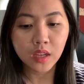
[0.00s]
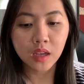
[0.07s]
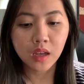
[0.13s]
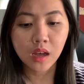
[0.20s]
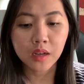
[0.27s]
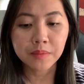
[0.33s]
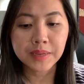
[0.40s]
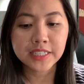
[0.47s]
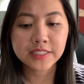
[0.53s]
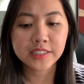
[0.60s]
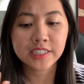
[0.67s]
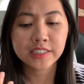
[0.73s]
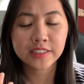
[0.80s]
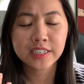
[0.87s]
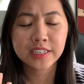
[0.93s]
it
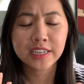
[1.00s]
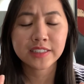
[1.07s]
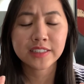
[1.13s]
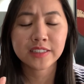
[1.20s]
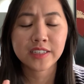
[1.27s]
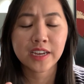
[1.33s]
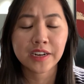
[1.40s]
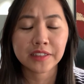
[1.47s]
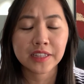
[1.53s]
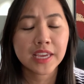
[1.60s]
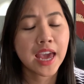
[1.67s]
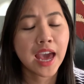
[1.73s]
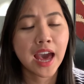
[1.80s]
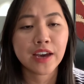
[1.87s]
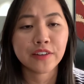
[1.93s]
doesn't necessarily
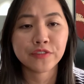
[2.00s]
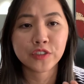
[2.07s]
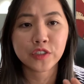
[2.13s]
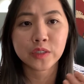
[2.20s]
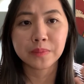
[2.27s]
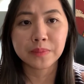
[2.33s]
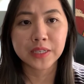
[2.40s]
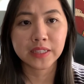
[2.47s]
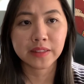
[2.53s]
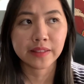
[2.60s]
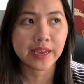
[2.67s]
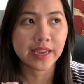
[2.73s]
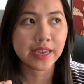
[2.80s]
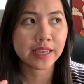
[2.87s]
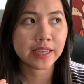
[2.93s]
have to be
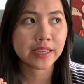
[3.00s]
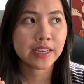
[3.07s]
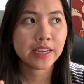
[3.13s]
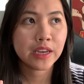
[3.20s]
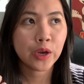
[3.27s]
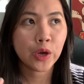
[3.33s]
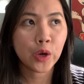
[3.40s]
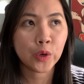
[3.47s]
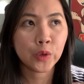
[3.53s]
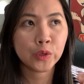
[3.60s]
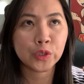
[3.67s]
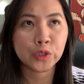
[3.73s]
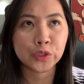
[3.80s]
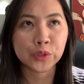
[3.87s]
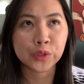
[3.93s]
like, oh,
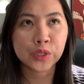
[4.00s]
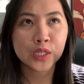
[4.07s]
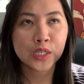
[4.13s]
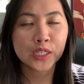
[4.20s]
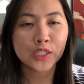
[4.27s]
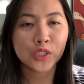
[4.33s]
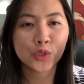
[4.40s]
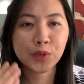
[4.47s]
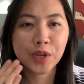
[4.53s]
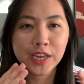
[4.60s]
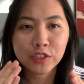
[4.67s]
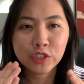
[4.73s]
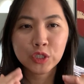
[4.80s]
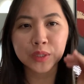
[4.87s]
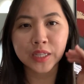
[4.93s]
you're
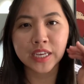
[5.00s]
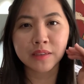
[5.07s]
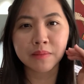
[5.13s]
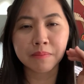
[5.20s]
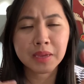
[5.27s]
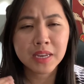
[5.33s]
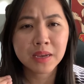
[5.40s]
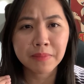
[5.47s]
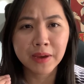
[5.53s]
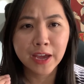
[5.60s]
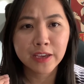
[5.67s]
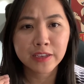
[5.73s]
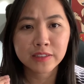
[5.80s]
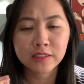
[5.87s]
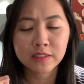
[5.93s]
trying to like
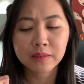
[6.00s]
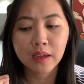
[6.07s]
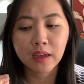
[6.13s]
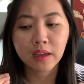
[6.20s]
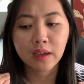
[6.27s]
minimize